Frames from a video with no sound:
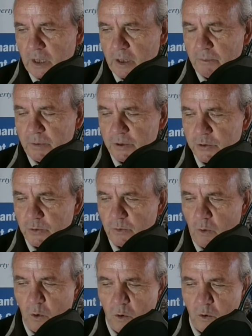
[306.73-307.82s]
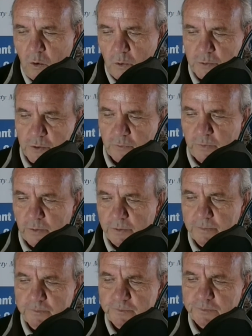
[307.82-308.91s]
Make sure all holes are filled.
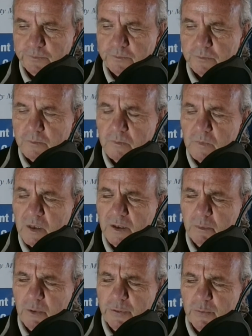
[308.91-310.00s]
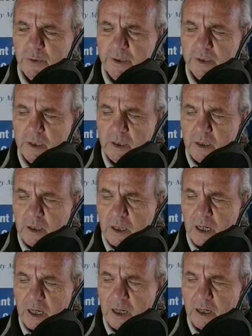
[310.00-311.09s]
Number three,
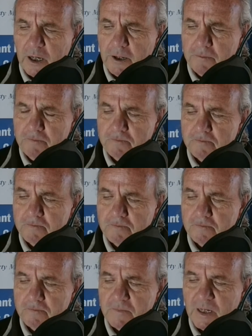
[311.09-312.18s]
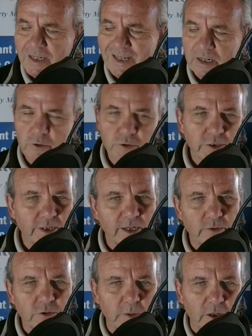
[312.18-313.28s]
gutters and
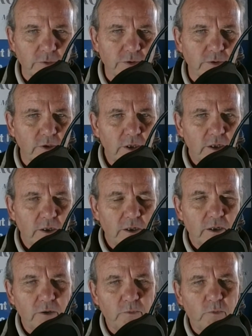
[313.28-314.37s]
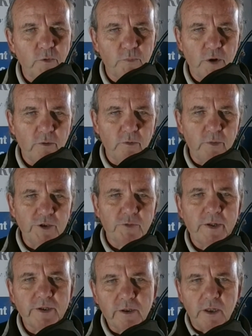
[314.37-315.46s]
downspouts. We probably
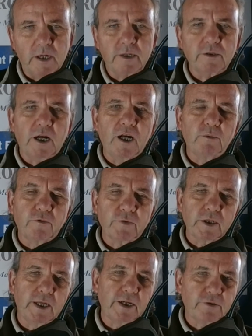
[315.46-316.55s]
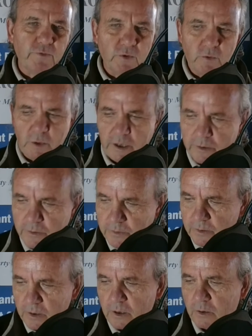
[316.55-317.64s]
spent a lot of time over the last few weeks
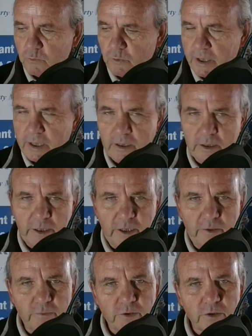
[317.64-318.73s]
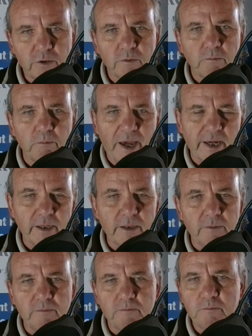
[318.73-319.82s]
raking leaves, bagging
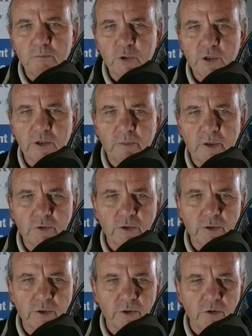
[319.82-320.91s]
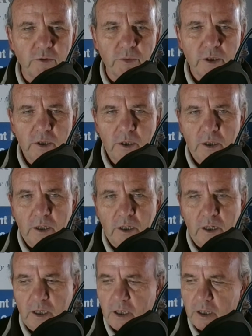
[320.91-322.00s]
them, putting them out to the curb.
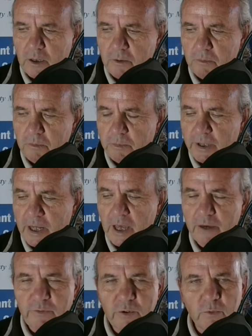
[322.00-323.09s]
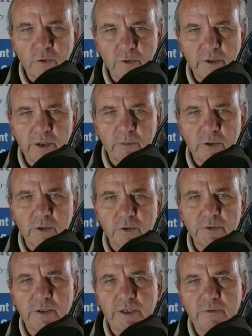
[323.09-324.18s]
But have you worried about all
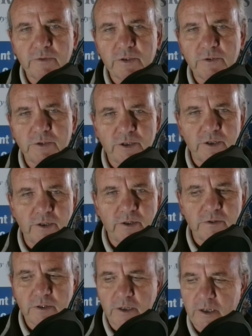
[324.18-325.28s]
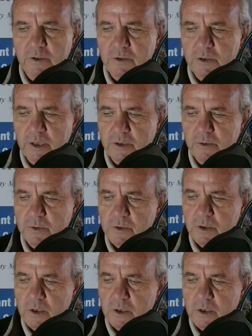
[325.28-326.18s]
the leaves that are sitting inside your gutters?